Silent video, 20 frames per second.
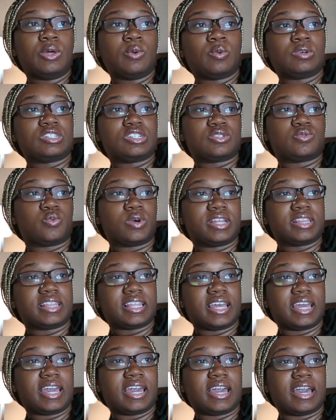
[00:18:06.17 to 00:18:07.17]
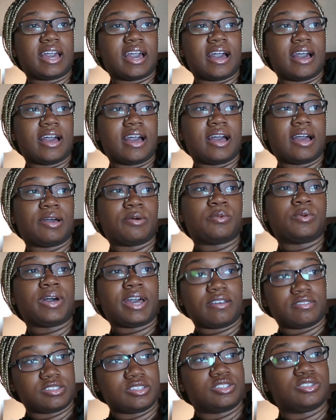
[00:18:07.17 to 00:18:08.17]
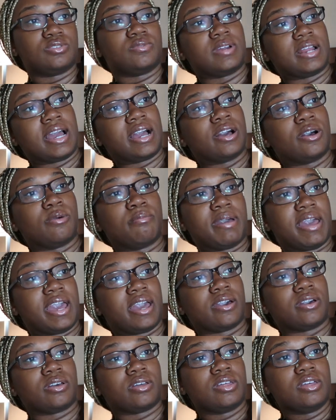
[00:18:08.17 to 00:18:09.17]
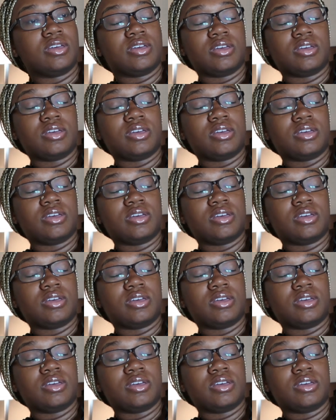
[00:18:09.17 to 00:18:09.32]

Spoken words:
which is one thing I will have to do when I go back.